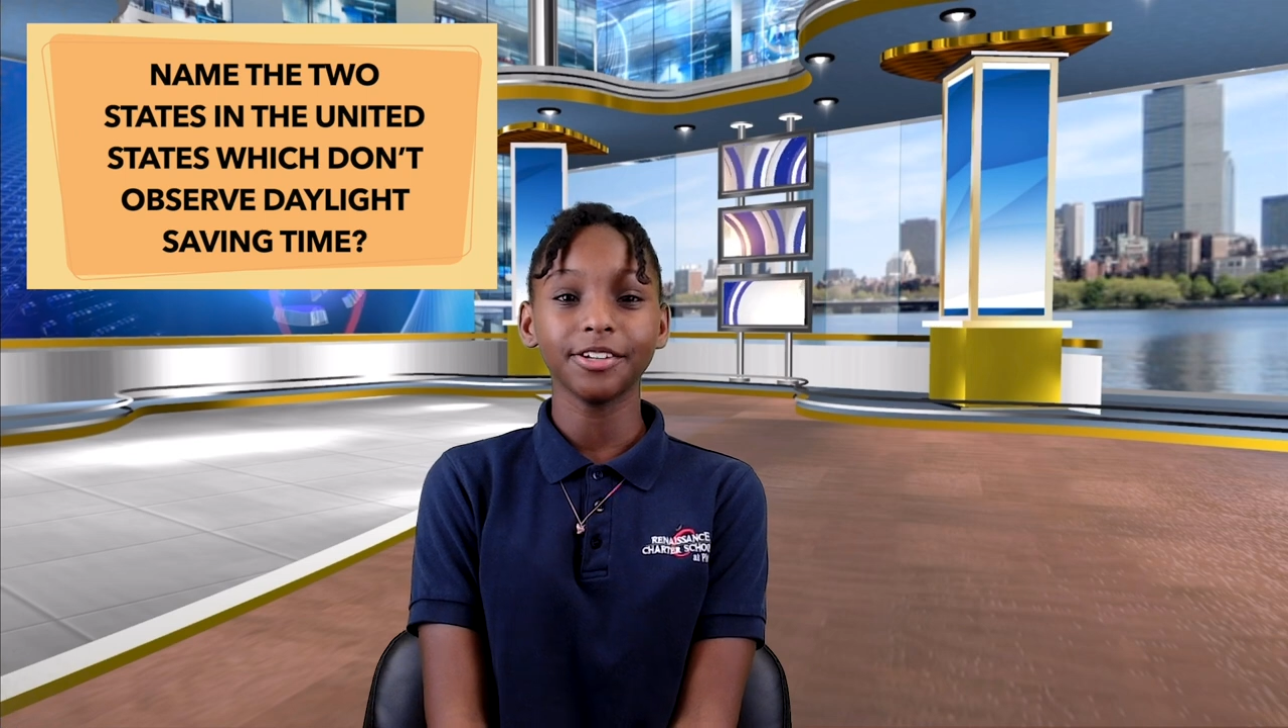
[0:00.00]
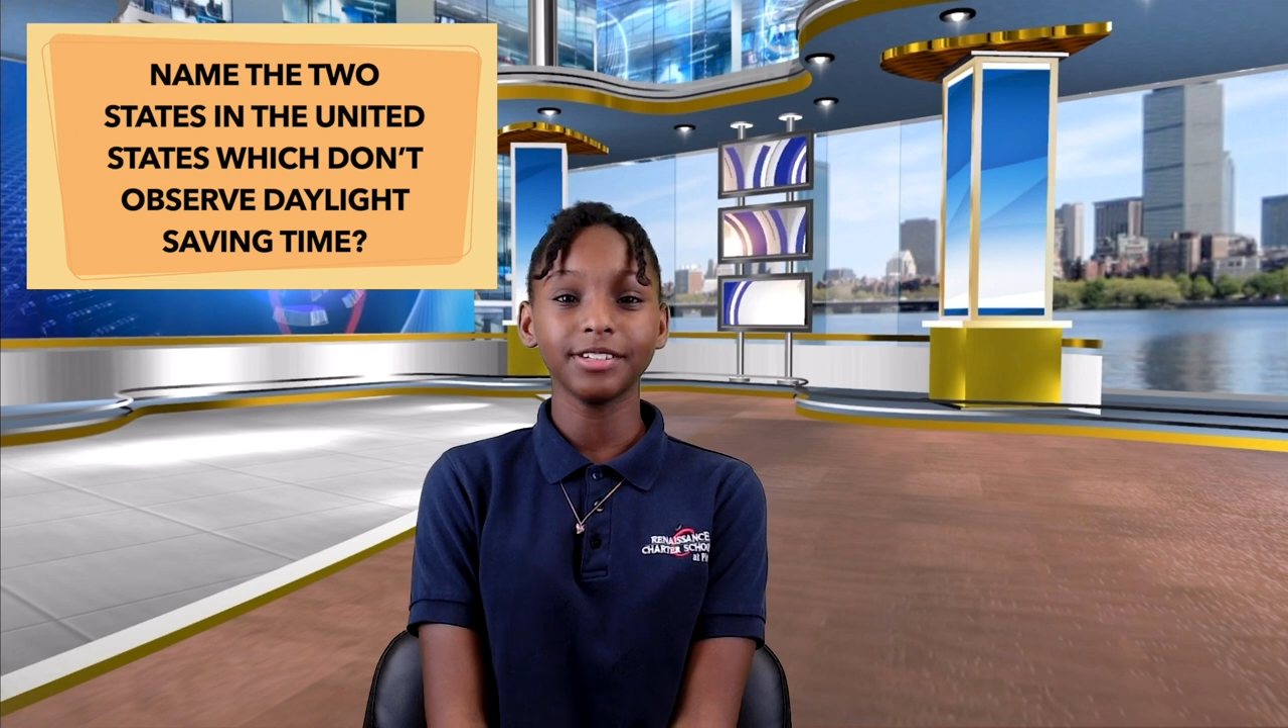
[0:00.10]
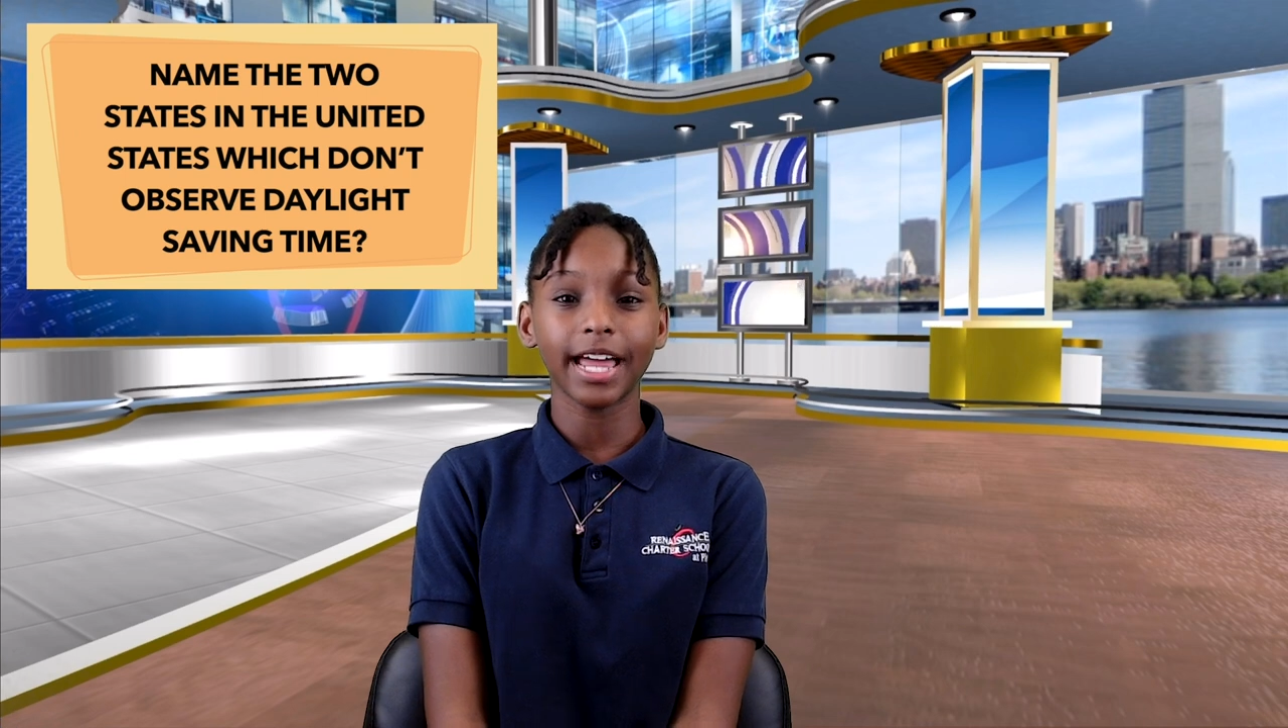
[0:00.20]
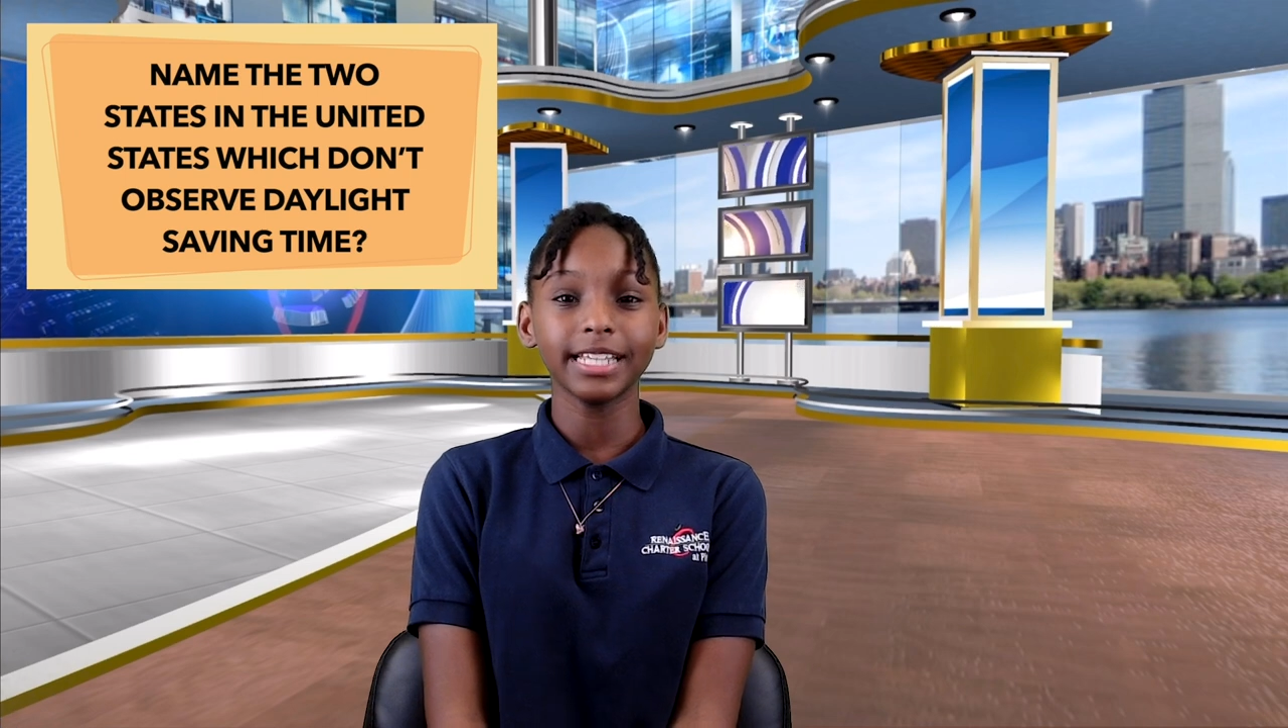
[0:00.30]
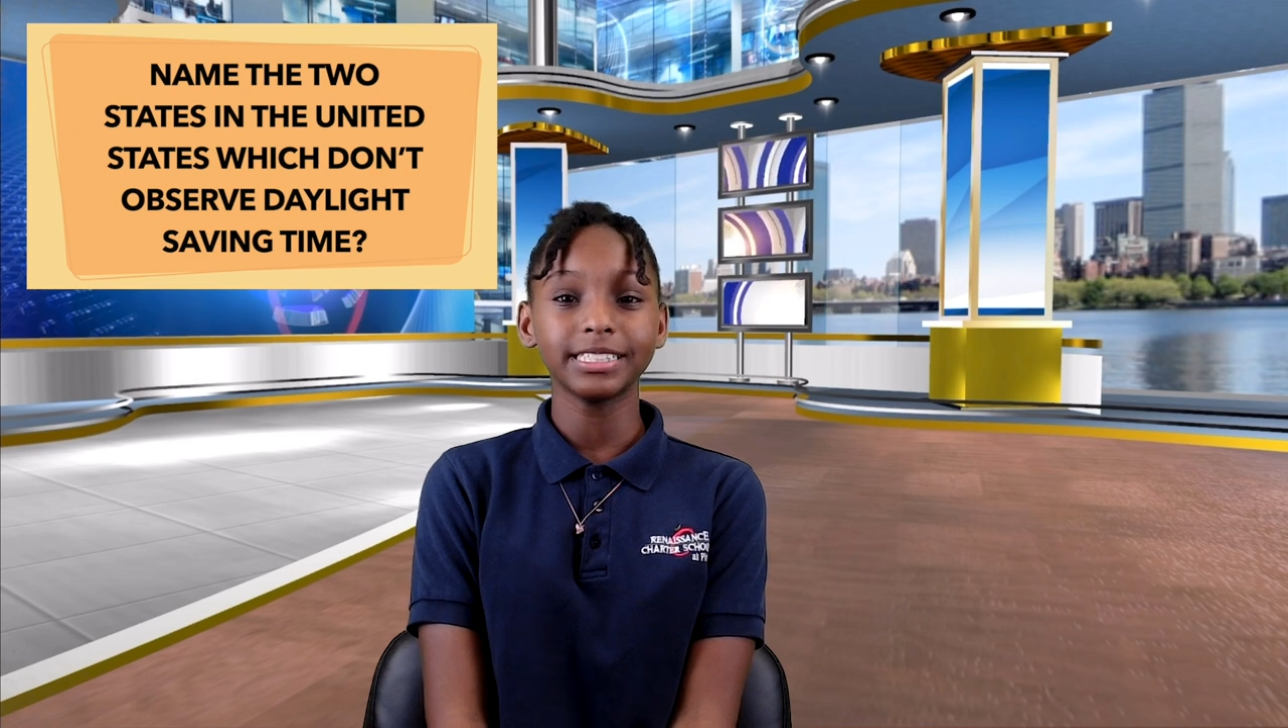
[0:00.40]

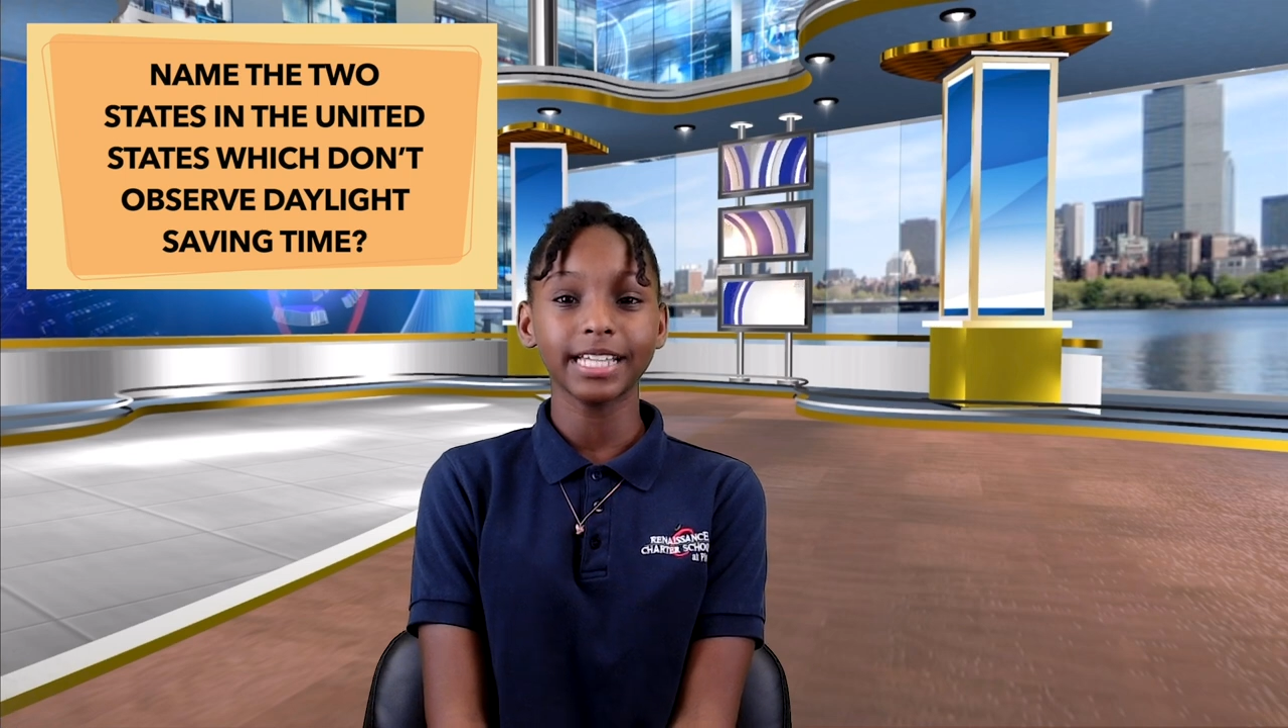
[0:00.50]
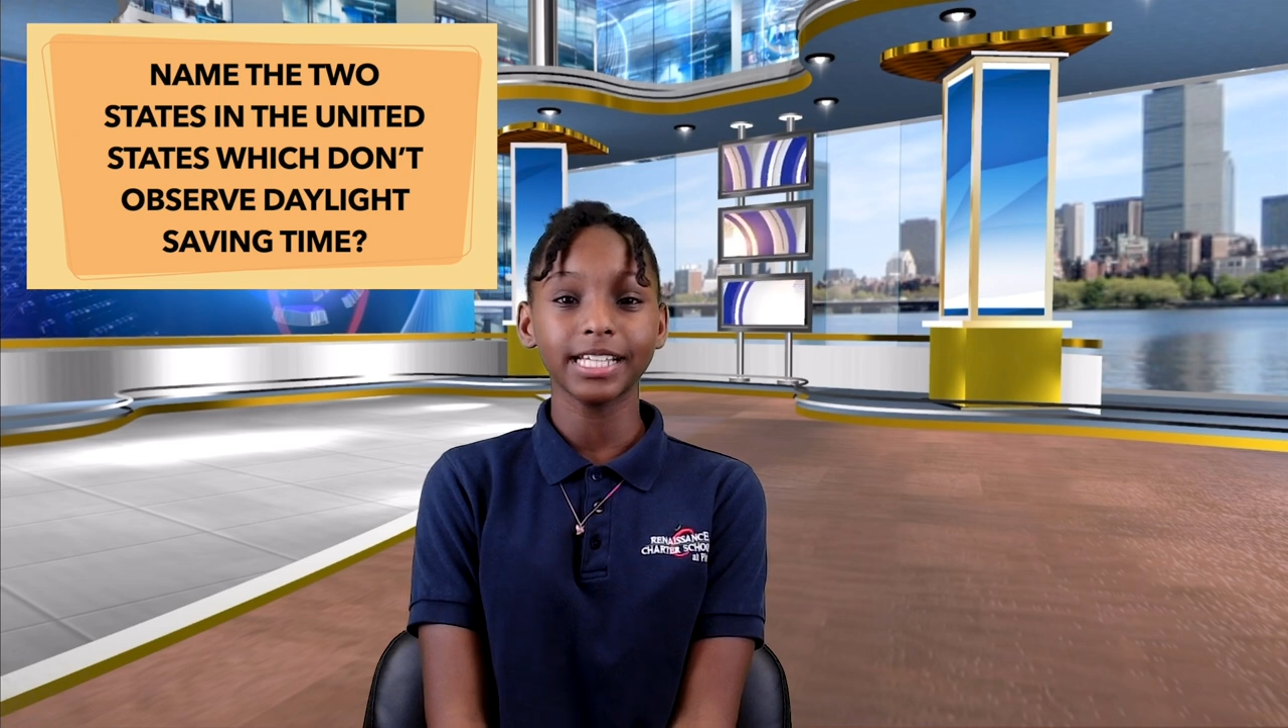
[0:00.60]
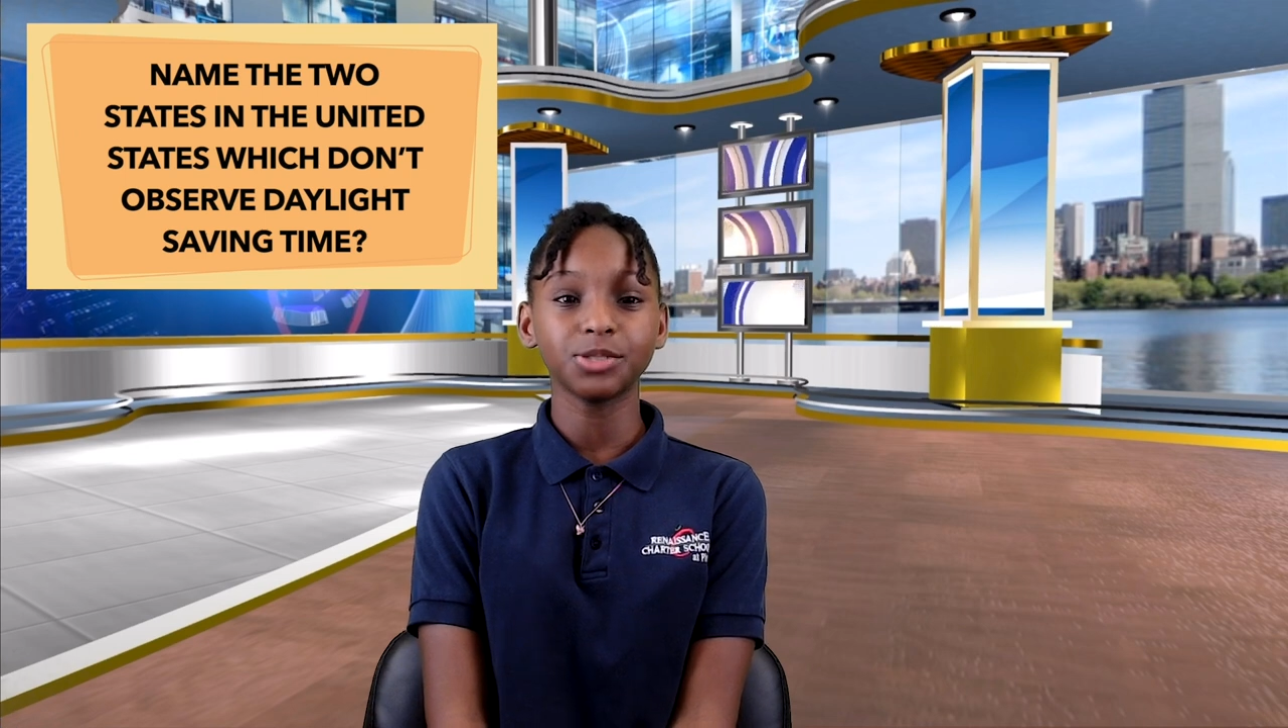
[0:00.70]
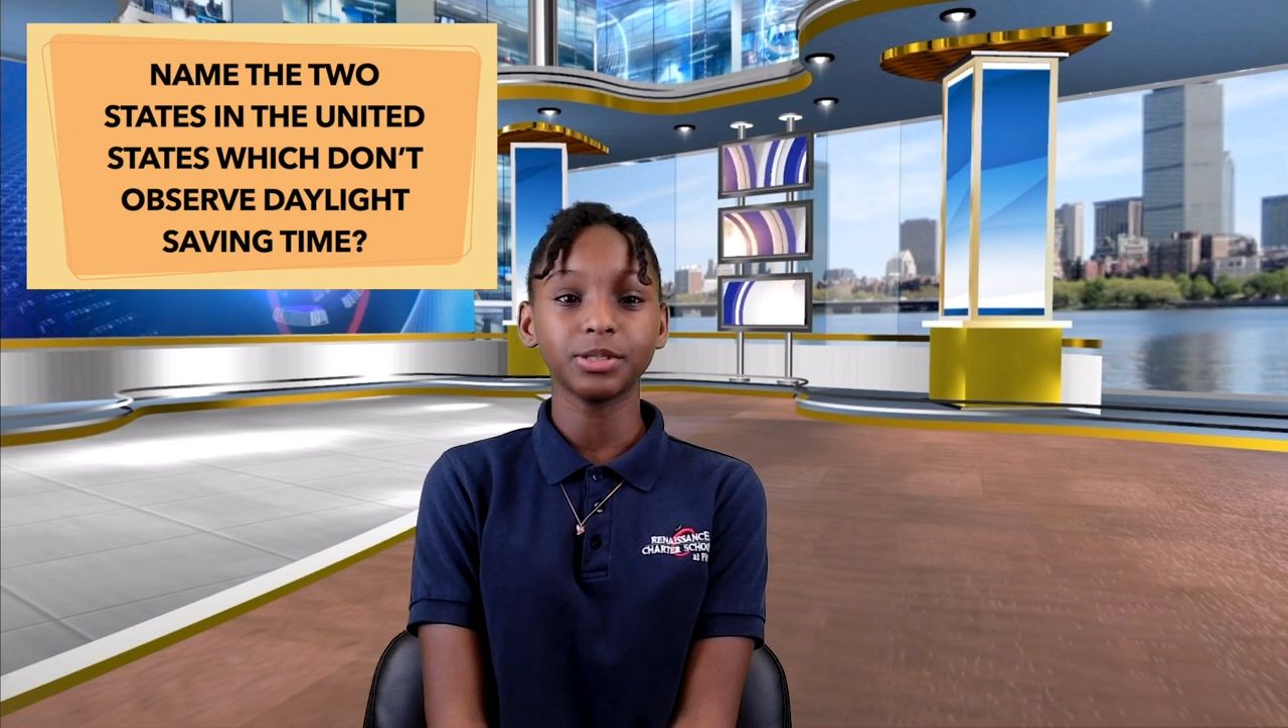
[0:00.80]
United States